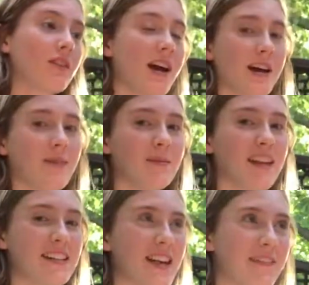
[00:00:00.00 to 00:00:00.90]
time
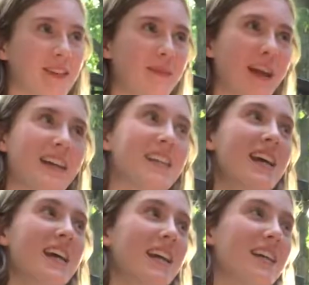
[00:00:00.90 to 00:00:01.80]
since I filmed last.
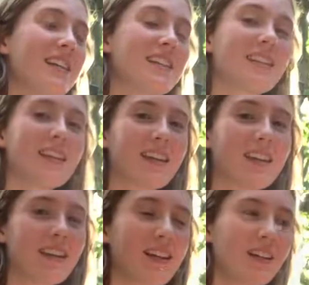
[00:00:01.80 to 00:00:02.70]
It is
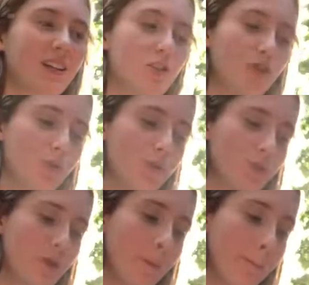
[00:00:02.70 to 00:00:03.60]
June